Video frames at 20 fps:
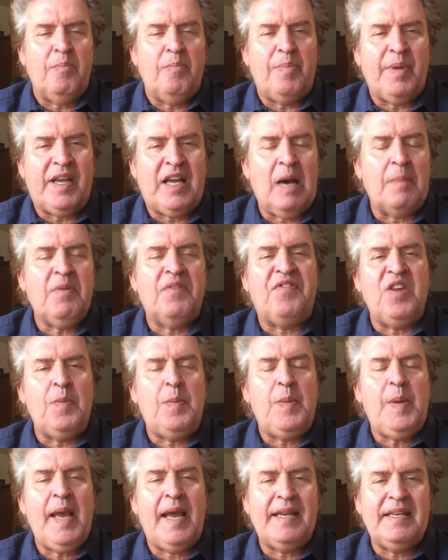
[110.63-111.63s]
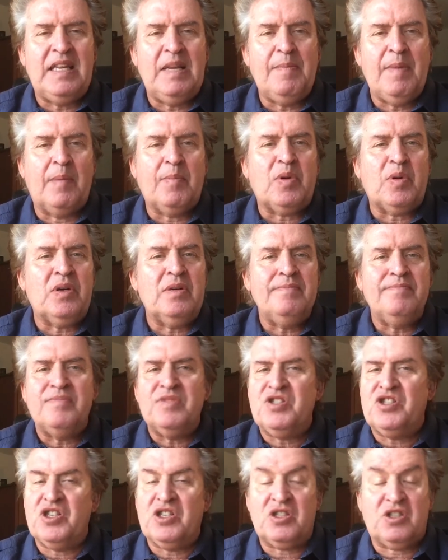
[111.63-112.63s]
Become a V P I D member.
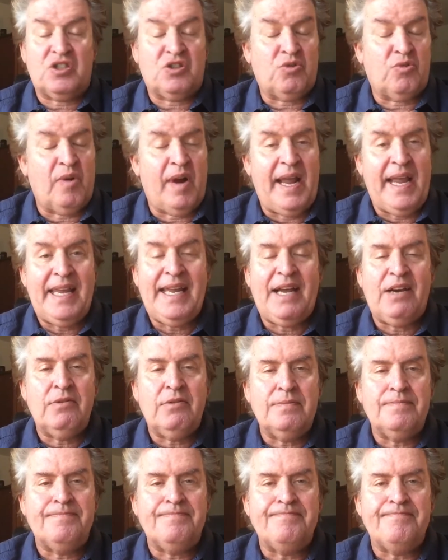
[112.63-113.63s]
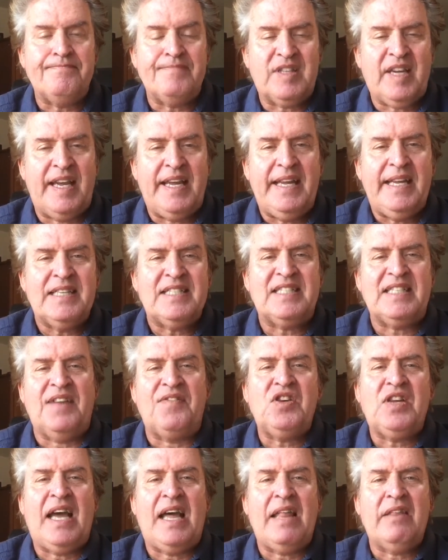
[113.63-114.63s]
Just try it out. Okay,
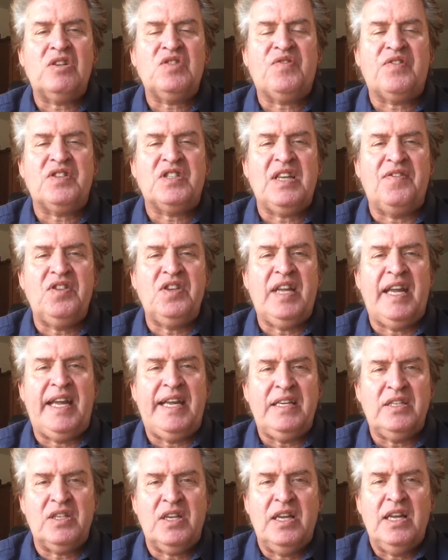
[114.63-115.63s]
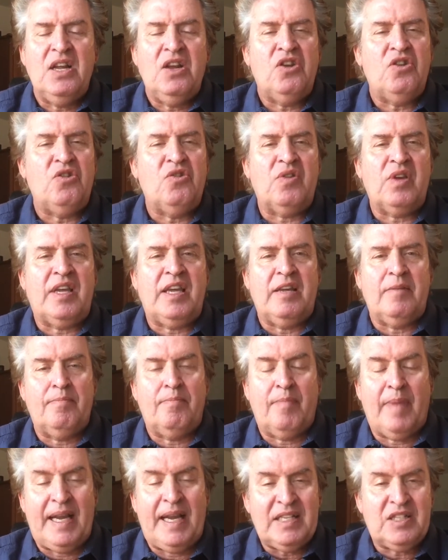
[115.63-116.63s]
seven dollars for seven days. You can get
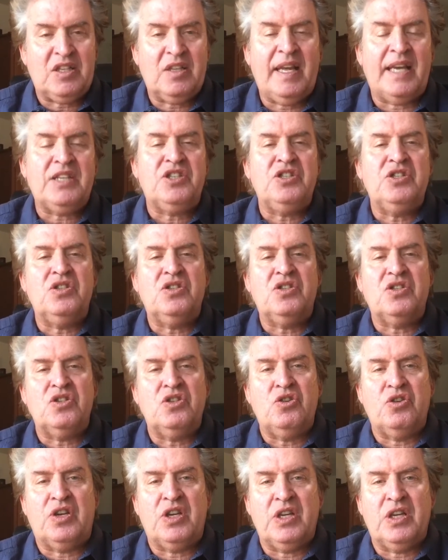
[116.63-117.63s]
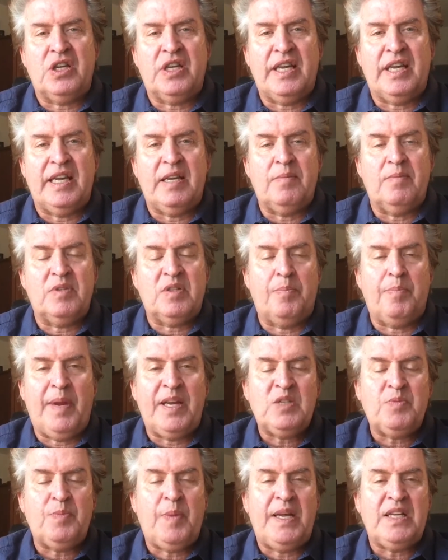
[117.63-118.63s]
my selections. You can get some
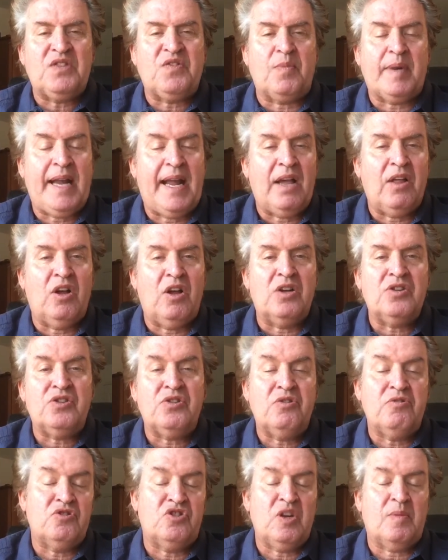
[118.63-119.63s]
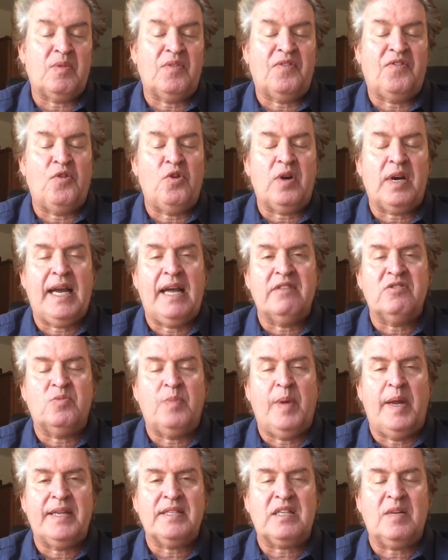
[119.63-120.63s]
best bets from Kyle Hunter, who's number four in college
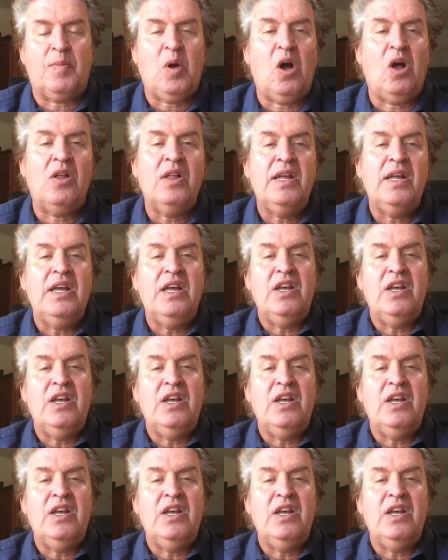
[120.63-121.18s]
basketball.